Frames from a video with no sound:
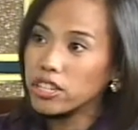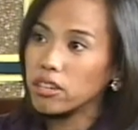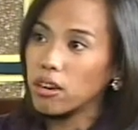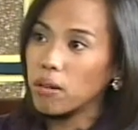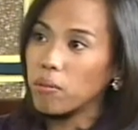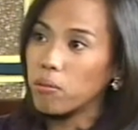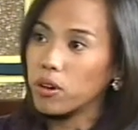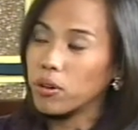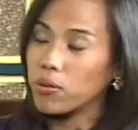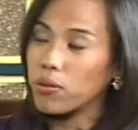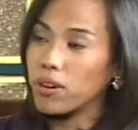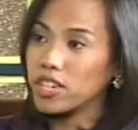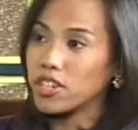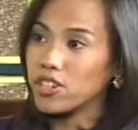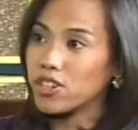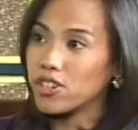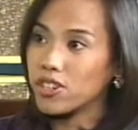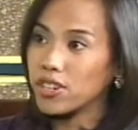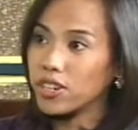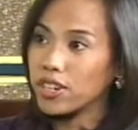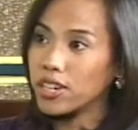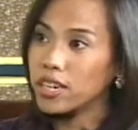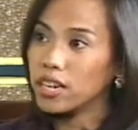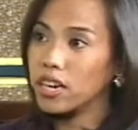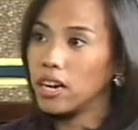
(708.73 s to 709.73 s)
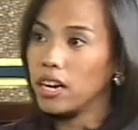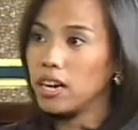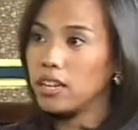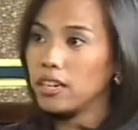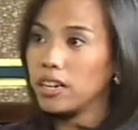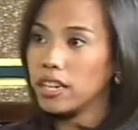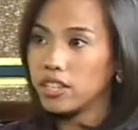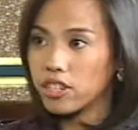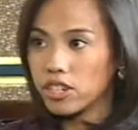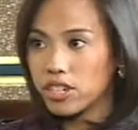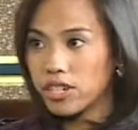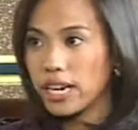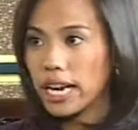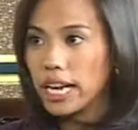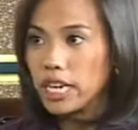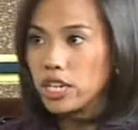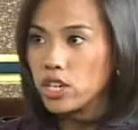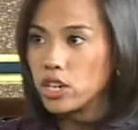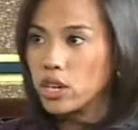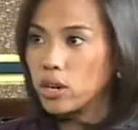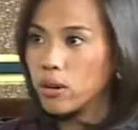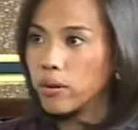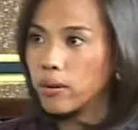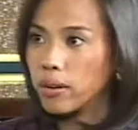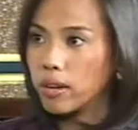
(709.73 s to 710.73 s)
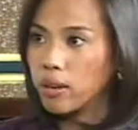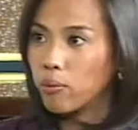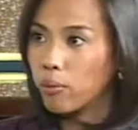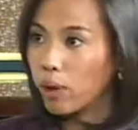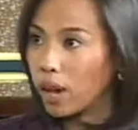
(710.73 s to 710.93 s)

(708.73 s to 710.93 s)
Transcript: Someone registered an internationally